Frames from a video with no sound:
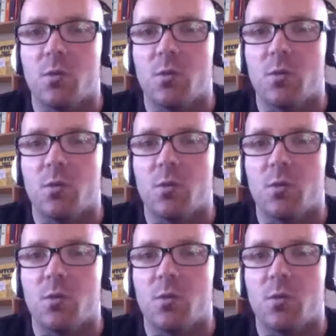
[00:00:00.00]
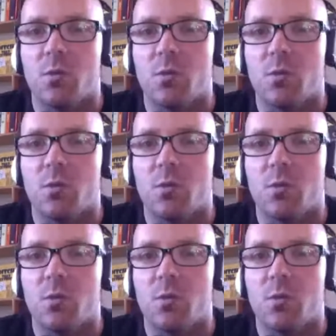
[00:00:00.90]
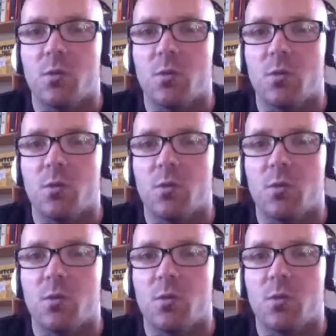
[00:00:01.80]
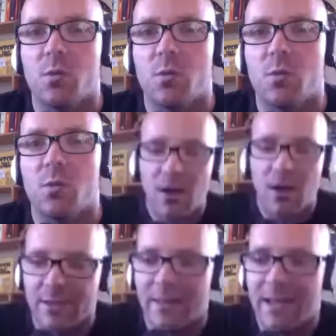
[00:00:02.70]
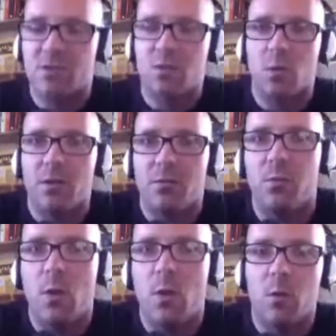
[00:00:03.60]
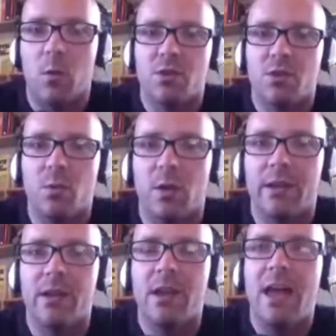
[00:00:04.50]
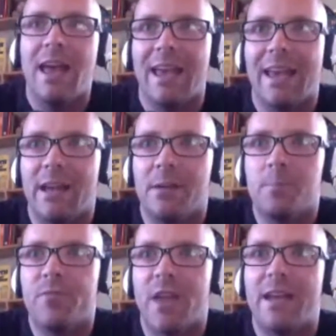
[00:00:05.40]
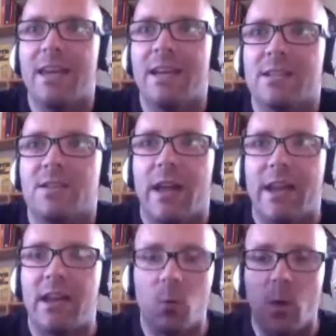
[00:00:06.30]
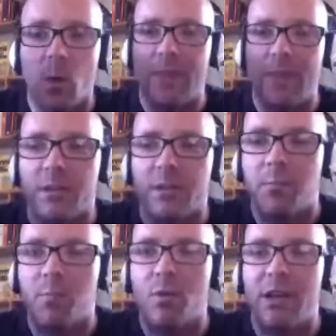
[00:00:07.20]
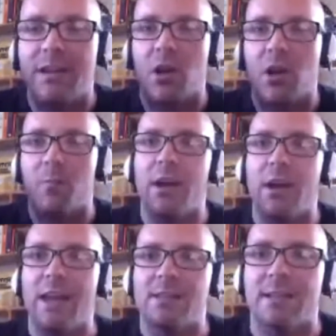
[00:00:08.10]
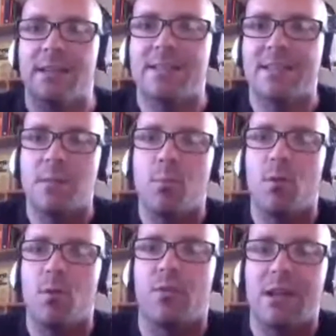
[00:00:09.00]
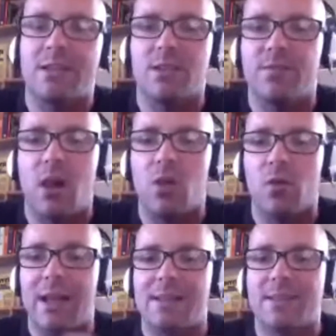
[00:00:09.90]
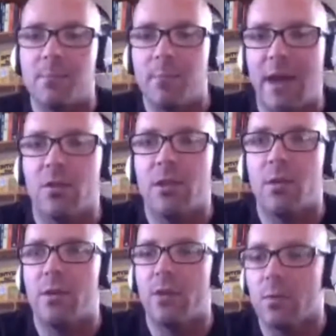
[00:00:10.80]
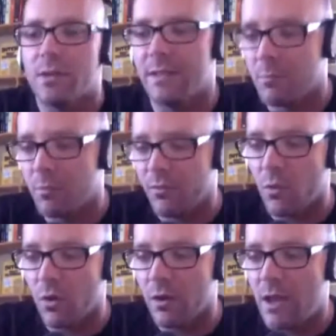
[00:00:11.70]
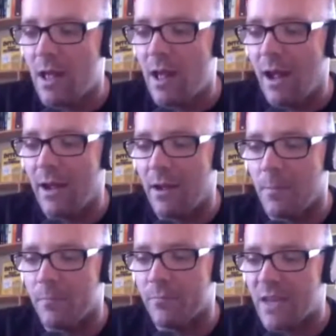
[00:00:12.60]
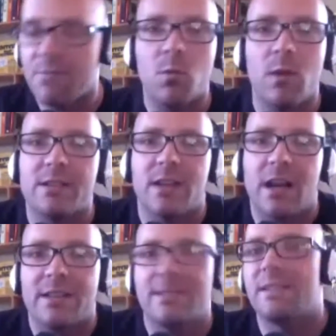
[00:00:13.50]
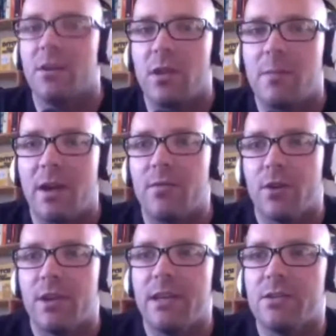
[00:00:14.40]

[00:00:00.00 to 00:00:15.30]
And I feel like when we get into that worksheet mentality, that's sort of what we're doing. And again, it's like that's what's imprinted in our brains, and it's simple for us to follow that same pattern that we've always done before. Even when it's not necessarily better for kids.